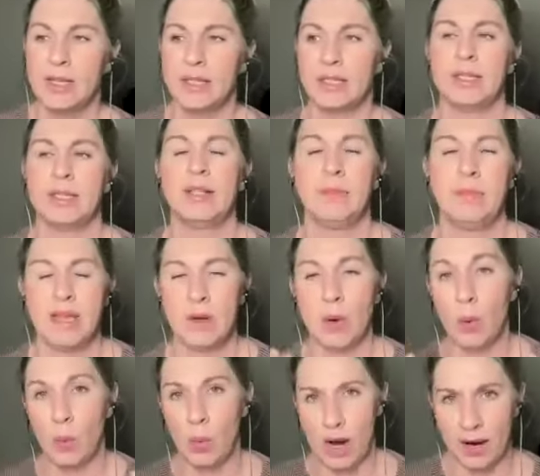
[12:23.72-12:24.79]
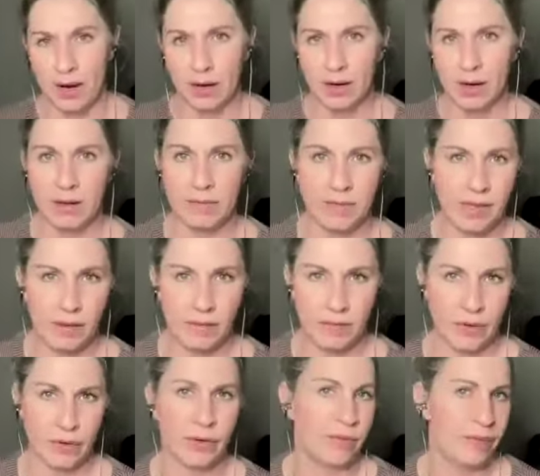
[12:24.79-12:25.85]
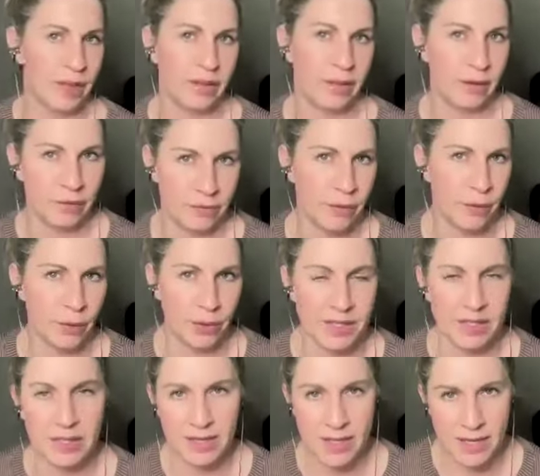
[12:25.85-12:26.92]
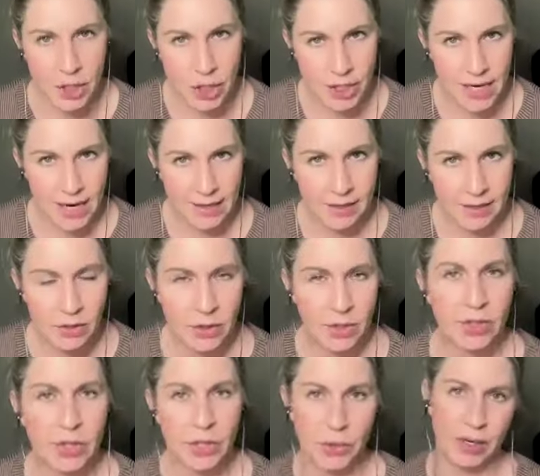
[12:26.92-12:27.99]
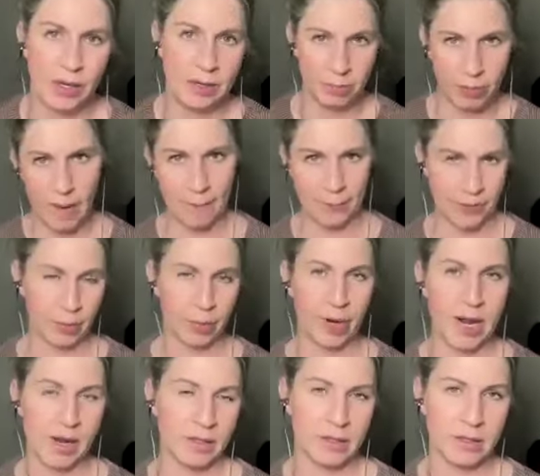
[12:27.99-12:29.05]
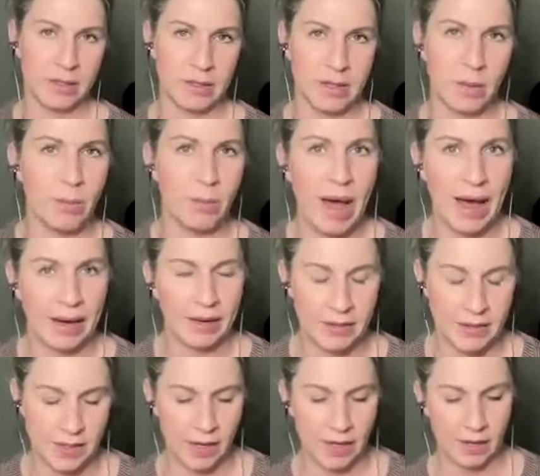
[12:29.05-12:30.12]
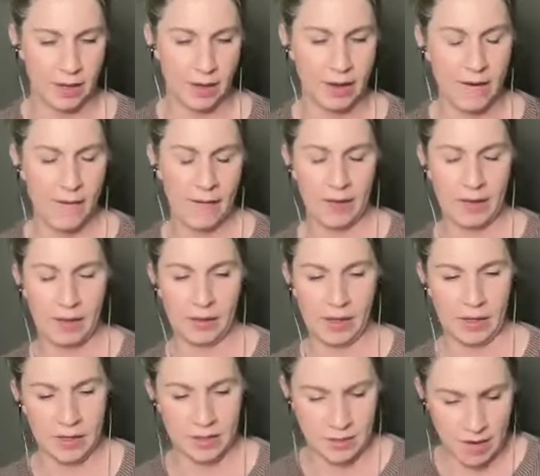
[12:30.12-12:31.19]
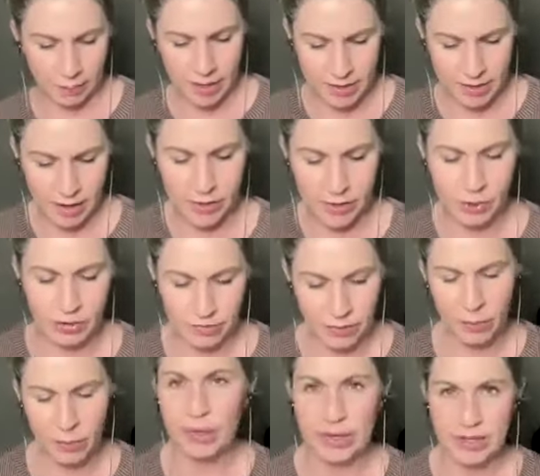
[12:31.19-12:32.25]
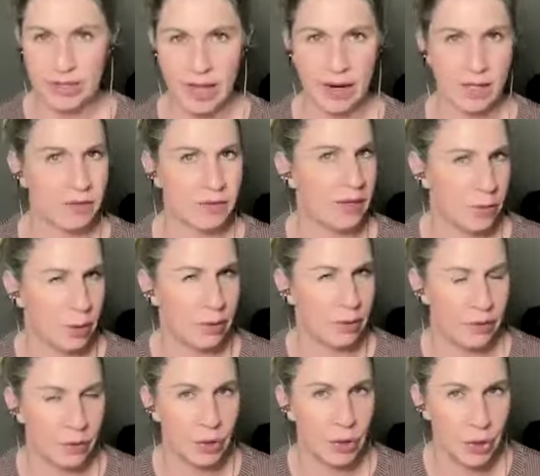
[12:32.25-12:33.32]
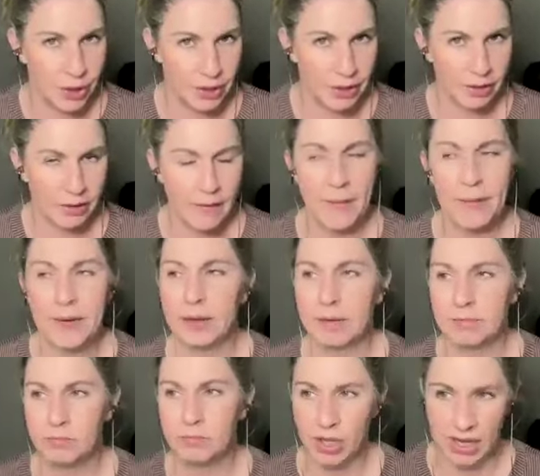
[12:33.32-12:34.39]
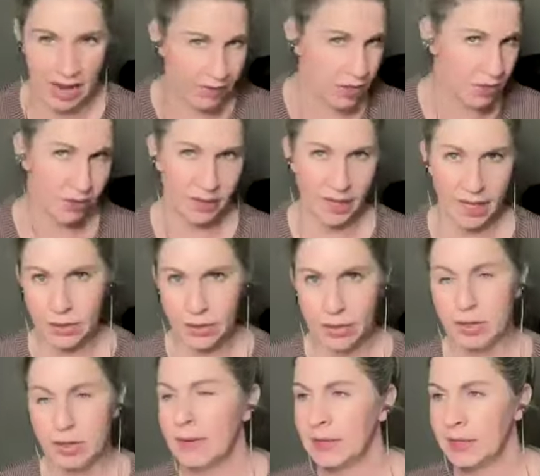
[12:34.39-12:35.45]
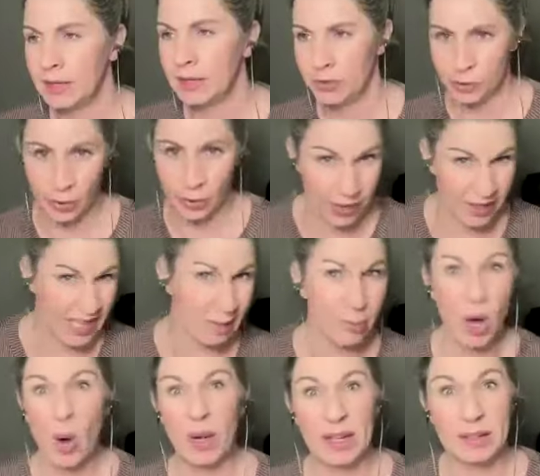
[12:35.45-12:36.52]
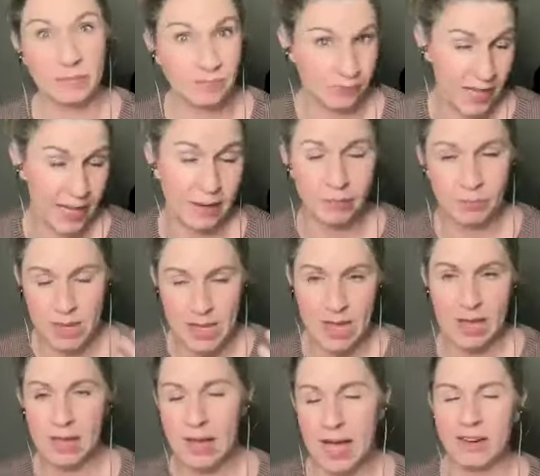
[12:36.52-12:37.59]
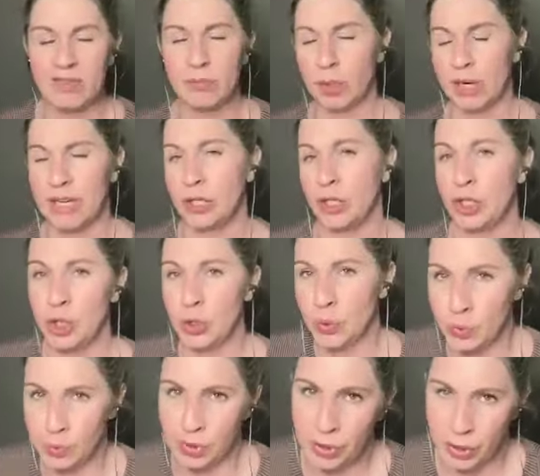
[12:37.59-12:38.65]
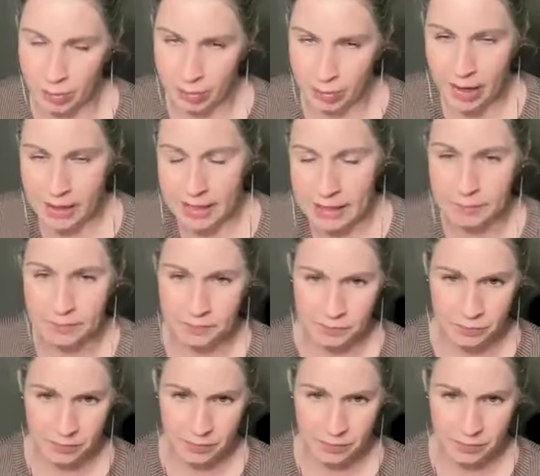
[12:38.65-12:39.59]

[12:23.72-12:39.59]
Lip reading: still being aware of if you're feeling full and satiated so that you can pump the brakes and sit back and say, can I stop right now? Do I feel pretty satisfied? Do I feel good? Can I have this for later? Do I want to keep going? Like be kind of more in tune with your body.